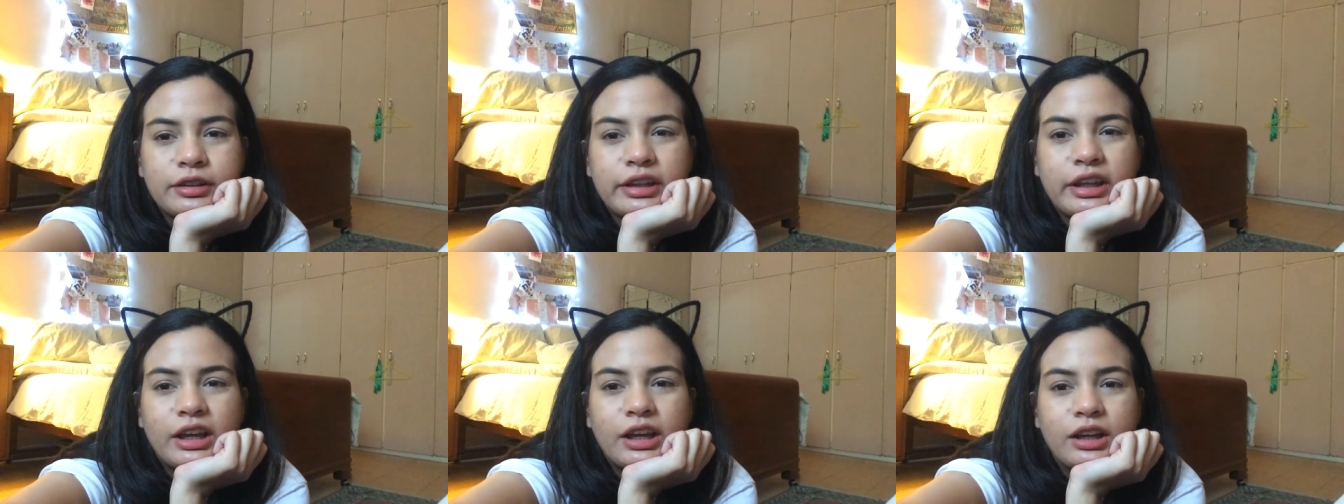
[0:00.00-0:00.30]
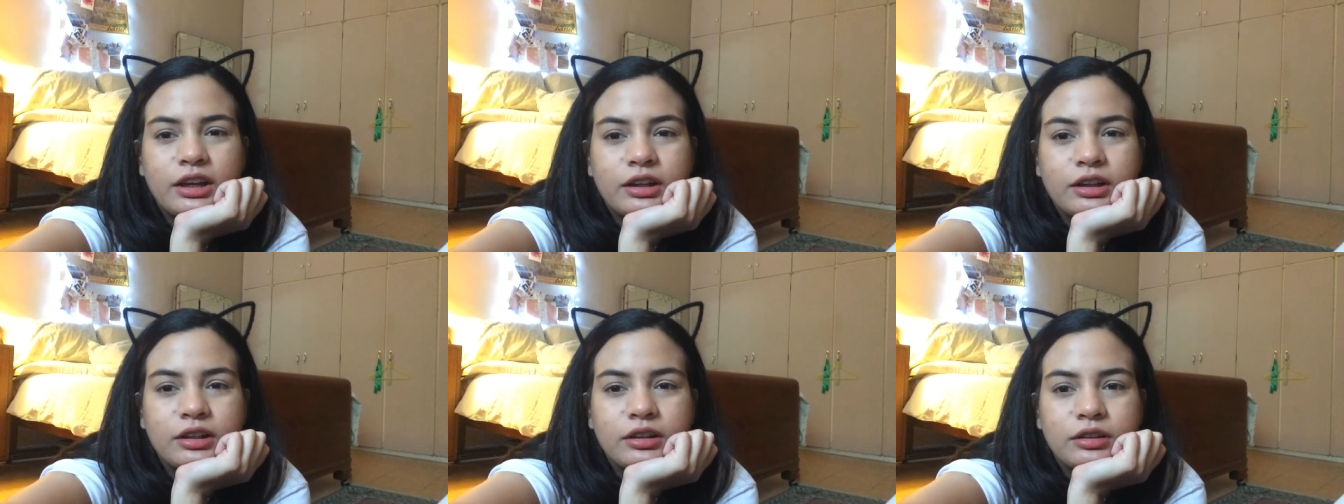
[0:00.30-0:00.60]

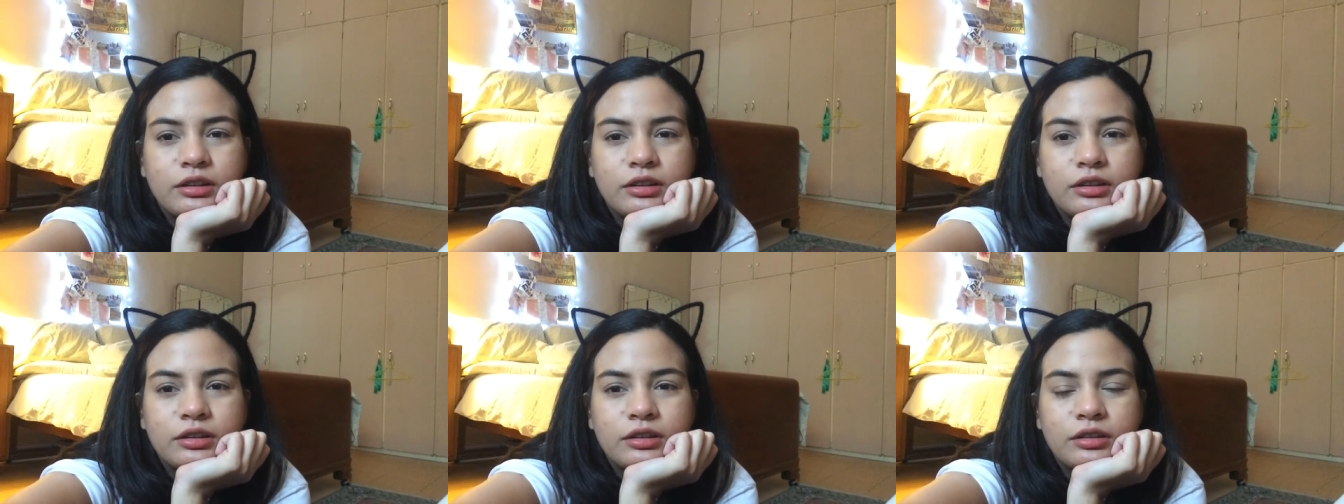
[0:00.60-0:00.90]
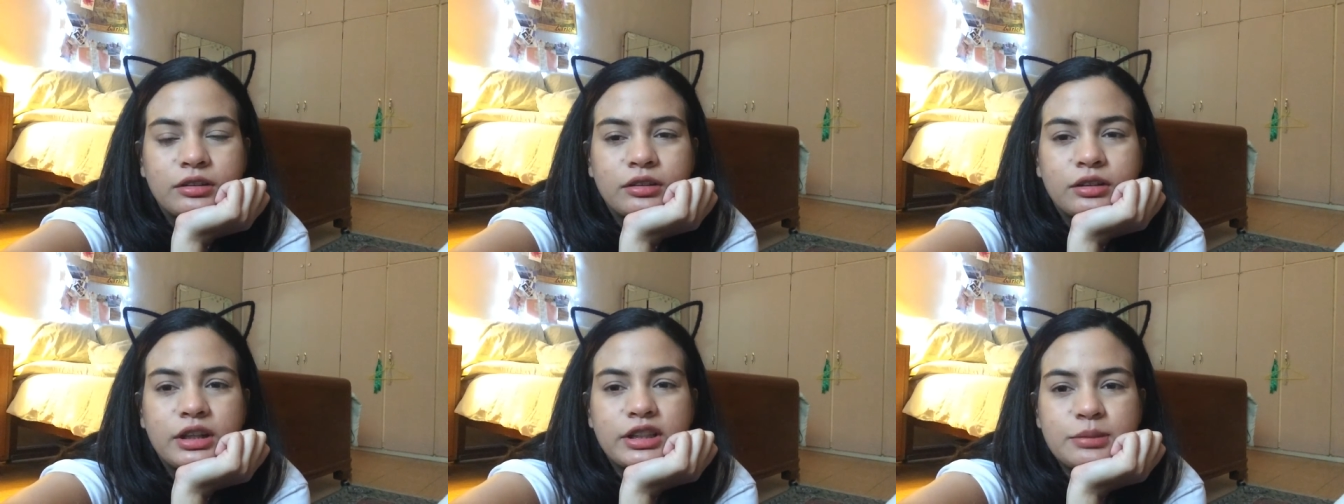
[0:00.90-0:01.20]
Yeah,
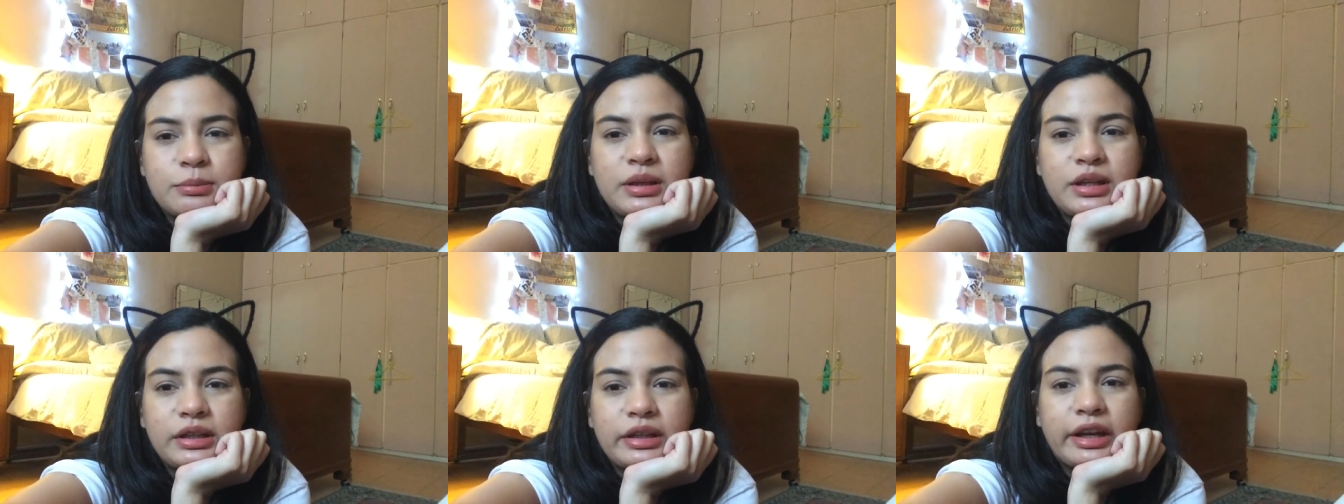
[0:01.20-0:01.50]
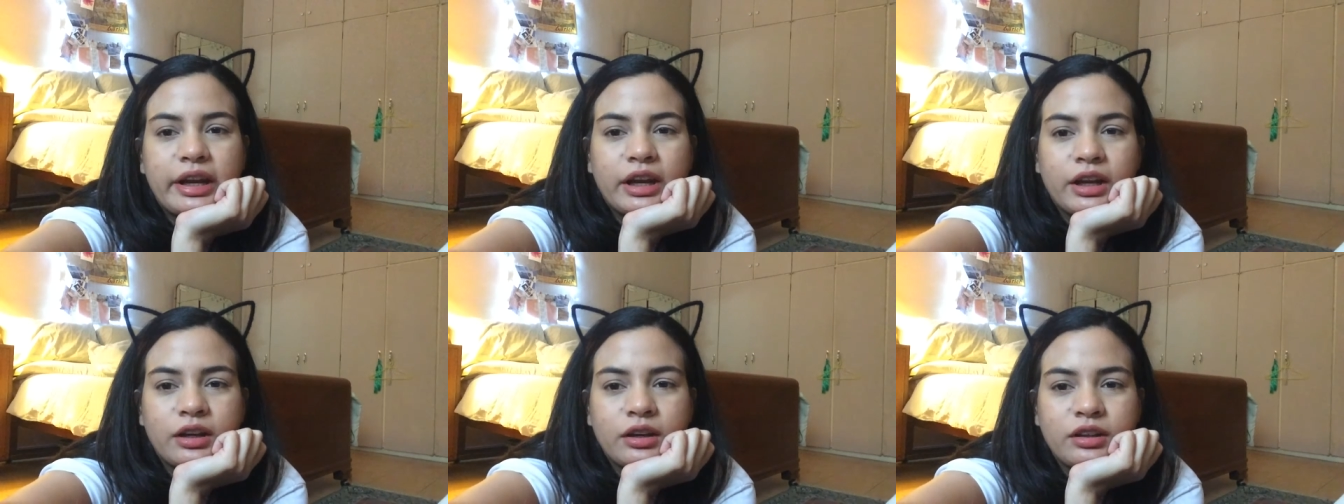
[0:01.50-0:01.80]
that's me today,
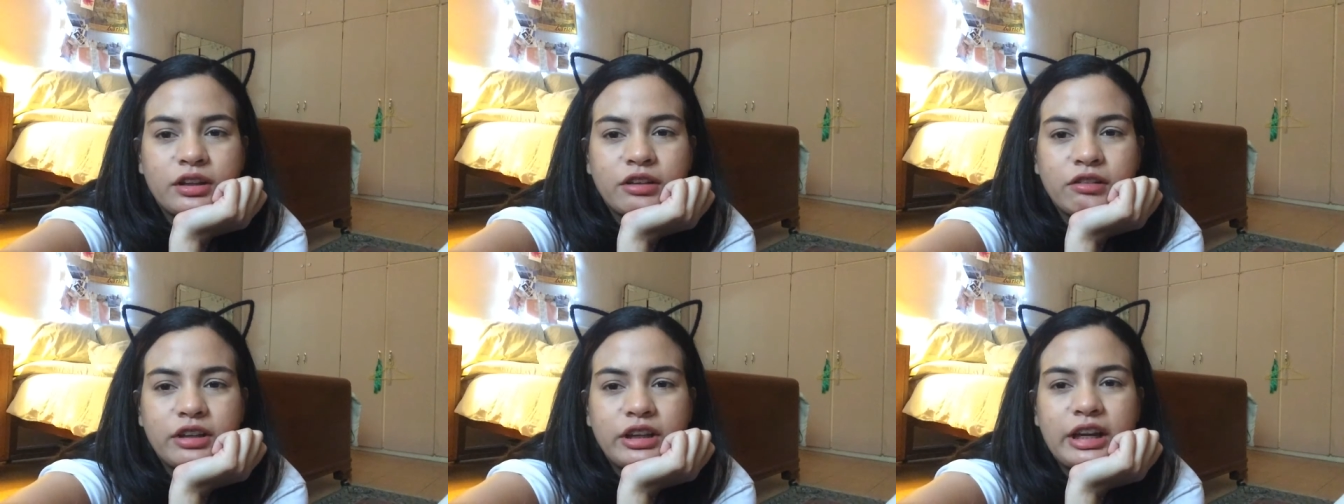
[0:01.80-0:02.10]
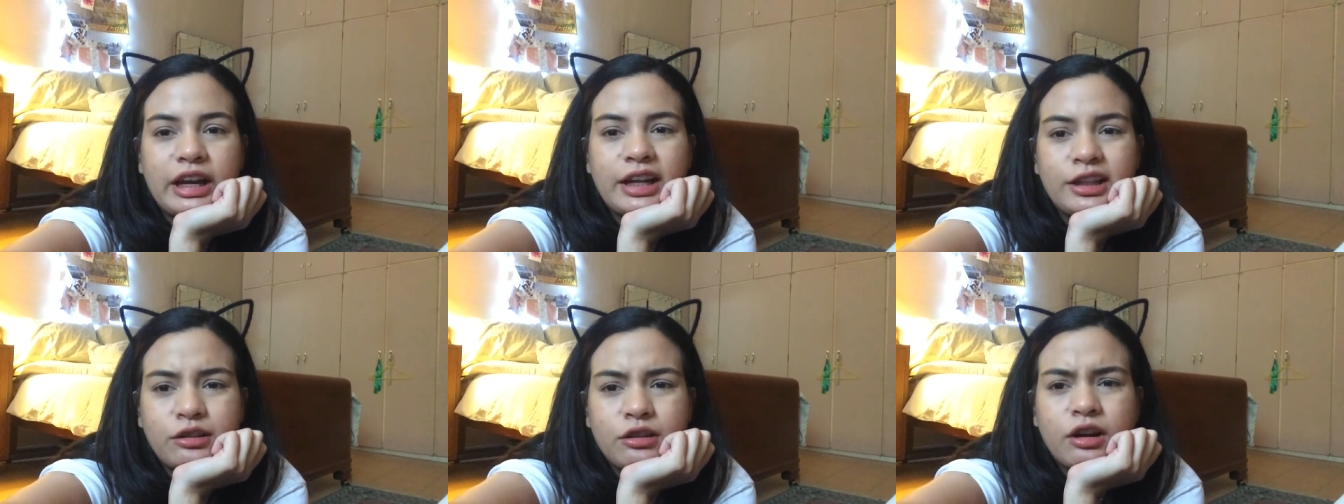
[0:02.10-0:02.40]
and I already
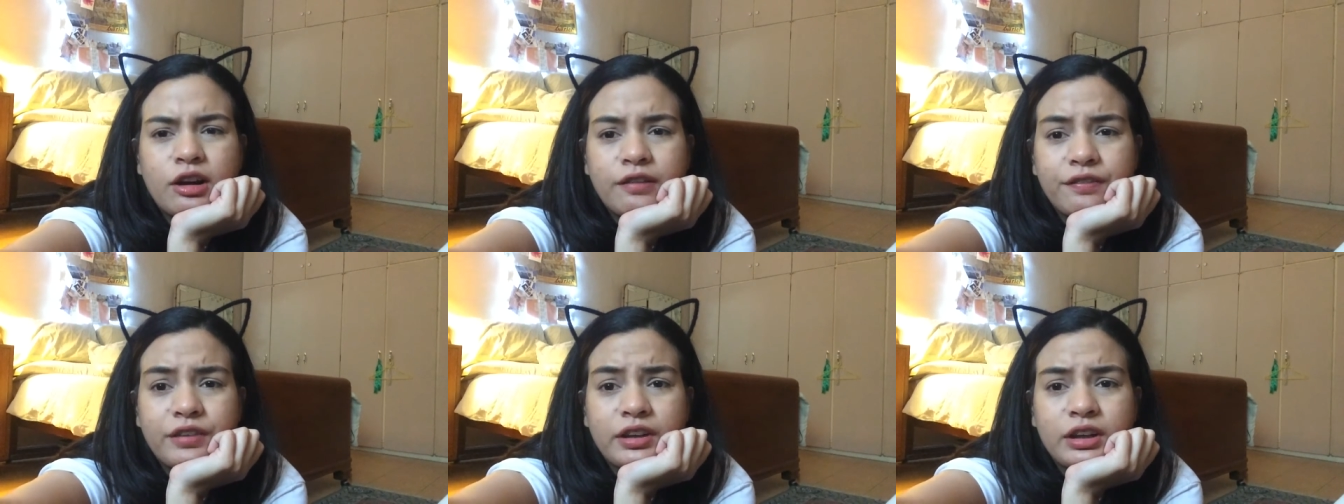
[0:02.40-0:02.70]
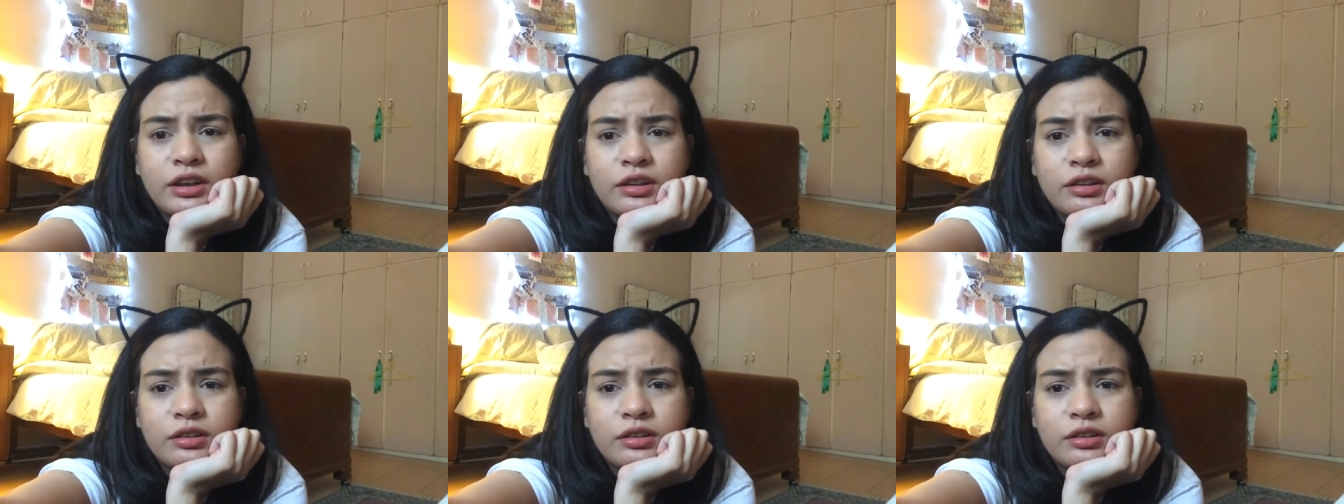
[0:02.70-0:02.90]
had coffee.